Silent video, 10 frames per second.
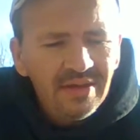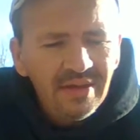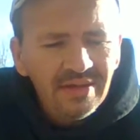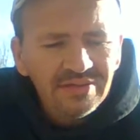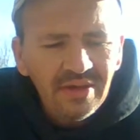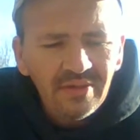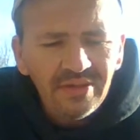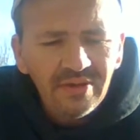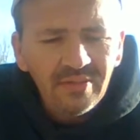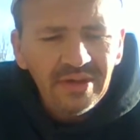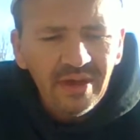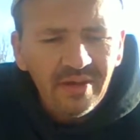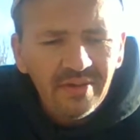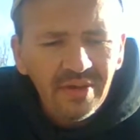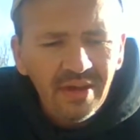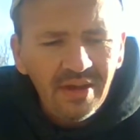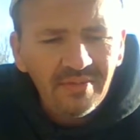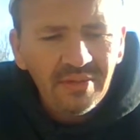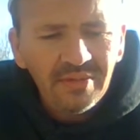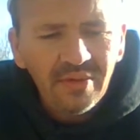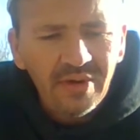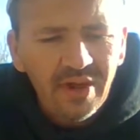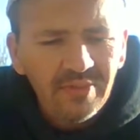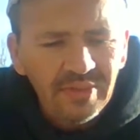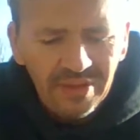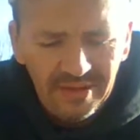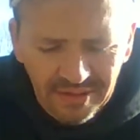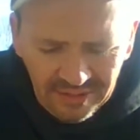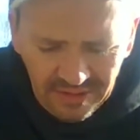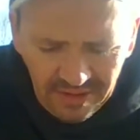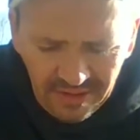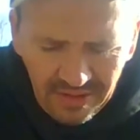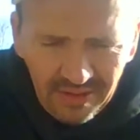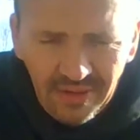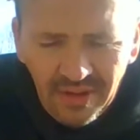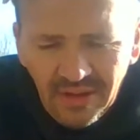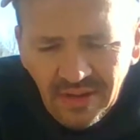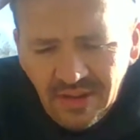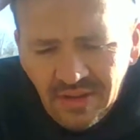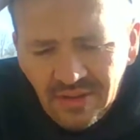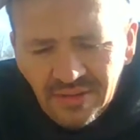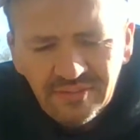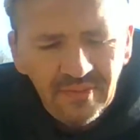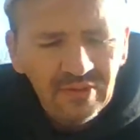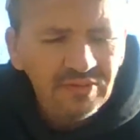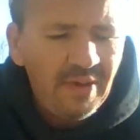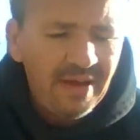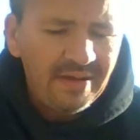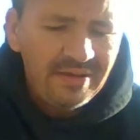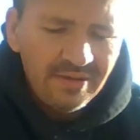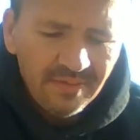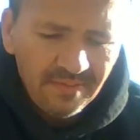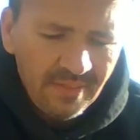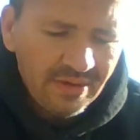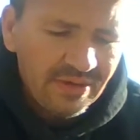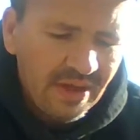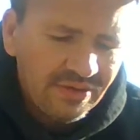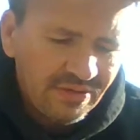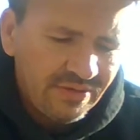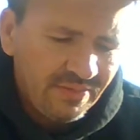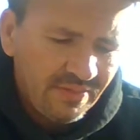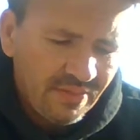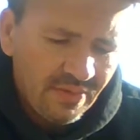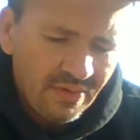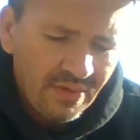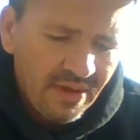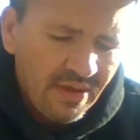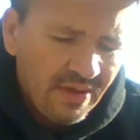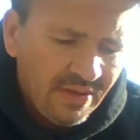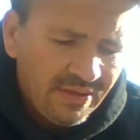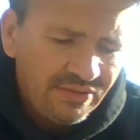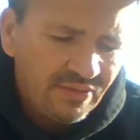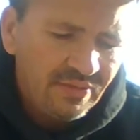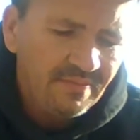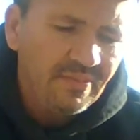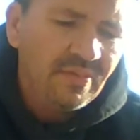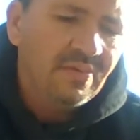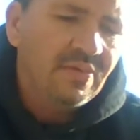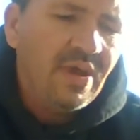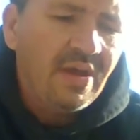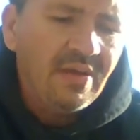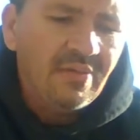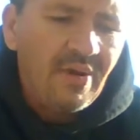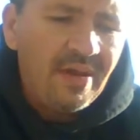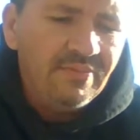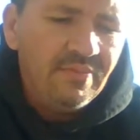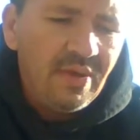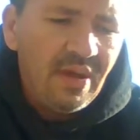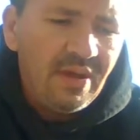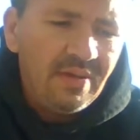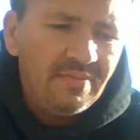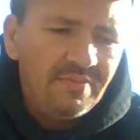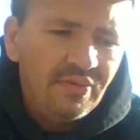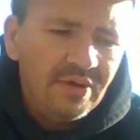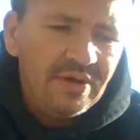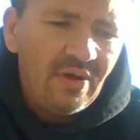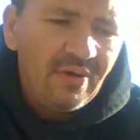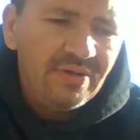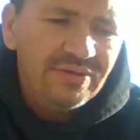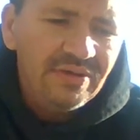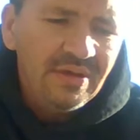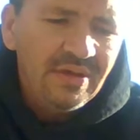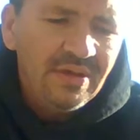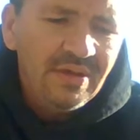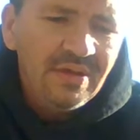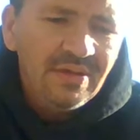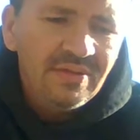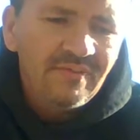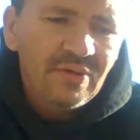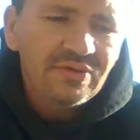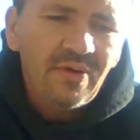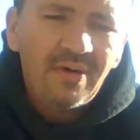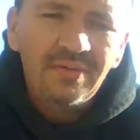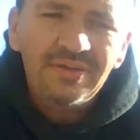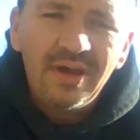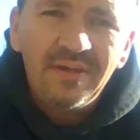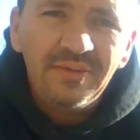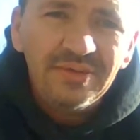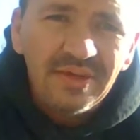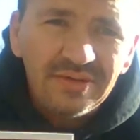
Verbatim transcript: And so here we go. Um, I'm going to open these, and um, this first pack here is actually, these are uh, right uh, pretty cards. The first card on top is a